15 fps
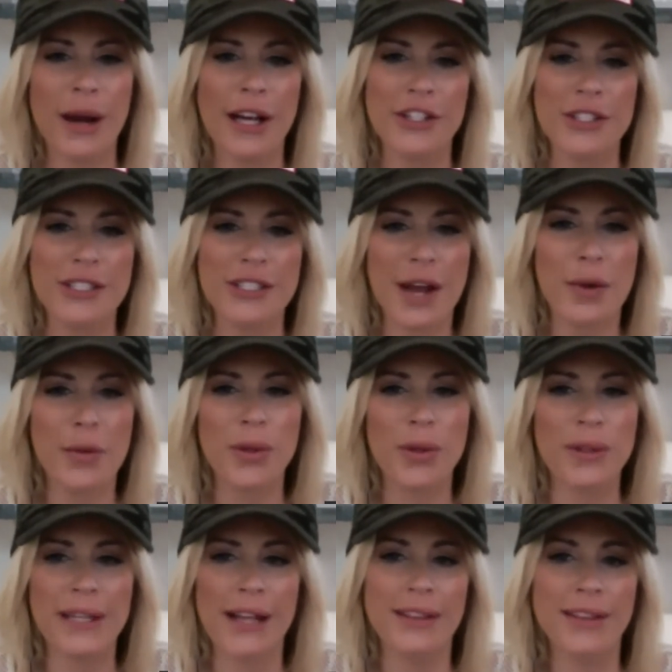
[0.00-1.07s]

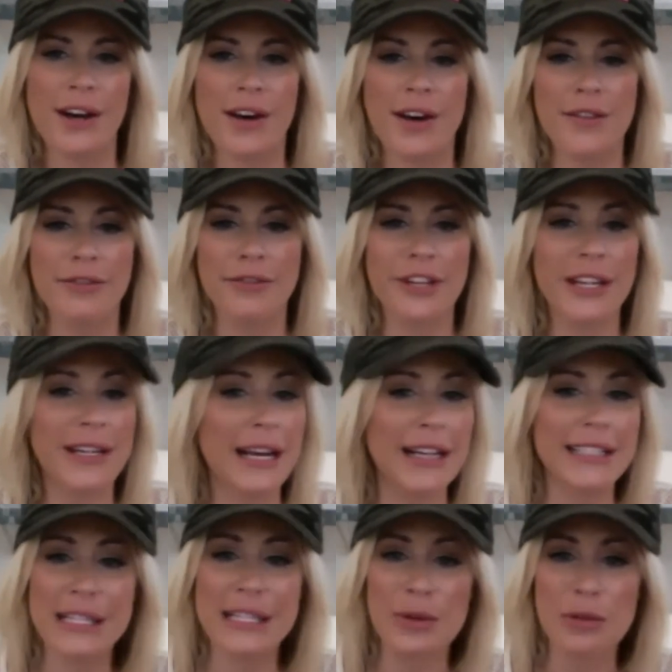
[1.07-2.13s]
I love
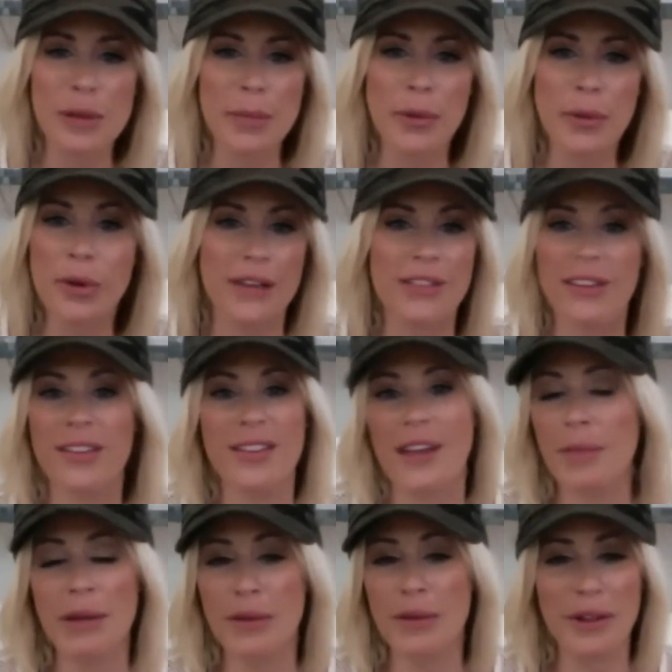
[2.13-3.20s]
connecting with people, and I think
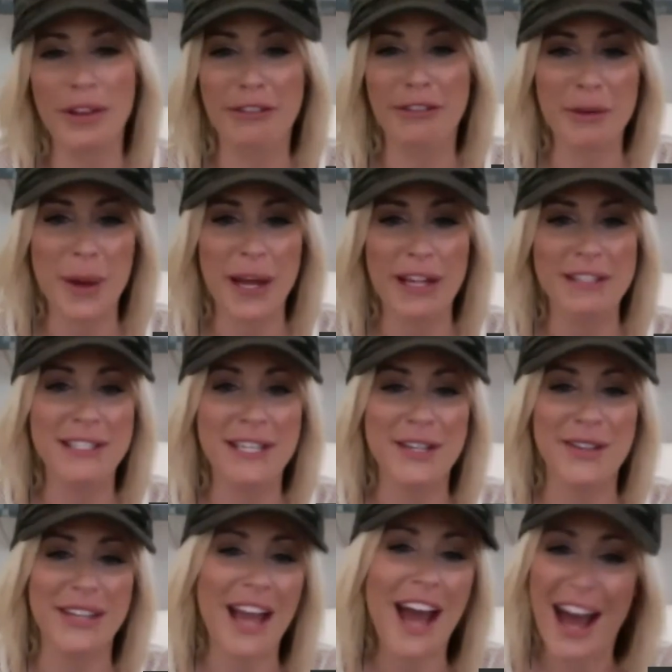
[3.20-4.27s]
that'd be a really fun way.
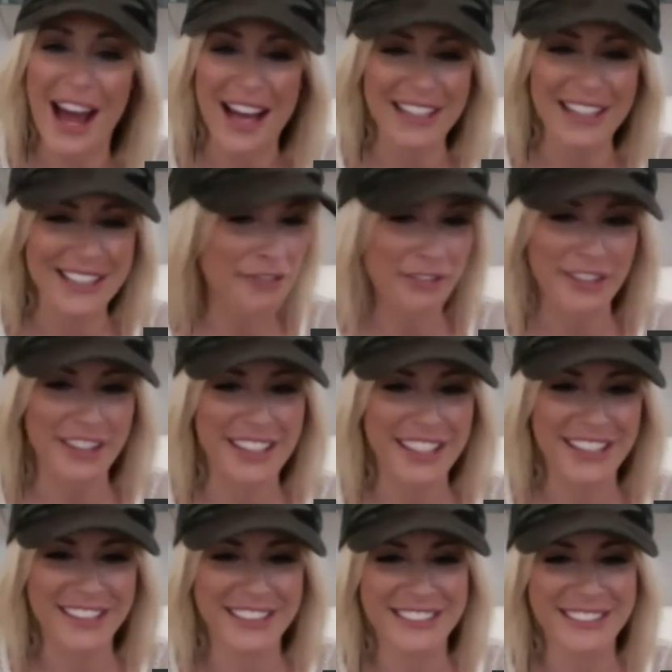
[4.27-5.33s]
So yeah, definitely.